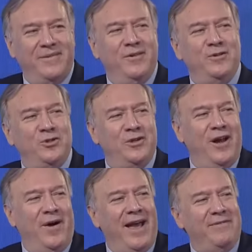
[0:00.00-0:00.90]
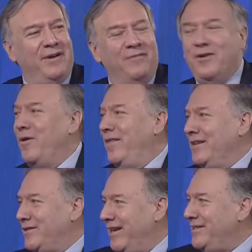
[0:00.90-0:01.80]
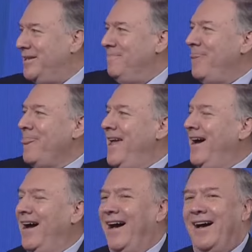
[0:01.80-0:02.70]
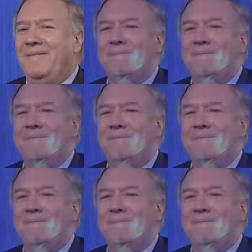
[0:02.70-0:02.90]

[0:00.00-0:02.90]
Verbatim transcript: you should know I have a view on these things. Uh,